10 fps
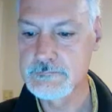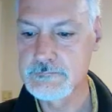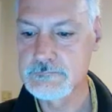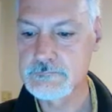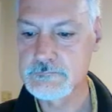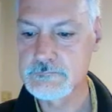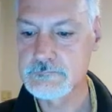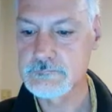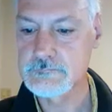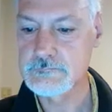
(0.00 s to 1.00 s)

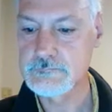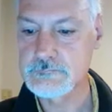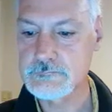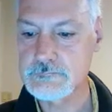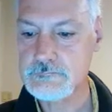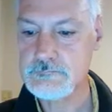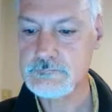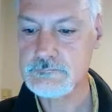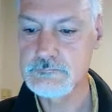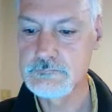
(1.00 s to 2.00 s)

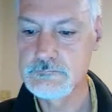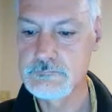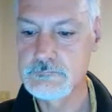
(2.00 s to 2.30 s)
Nothing is said.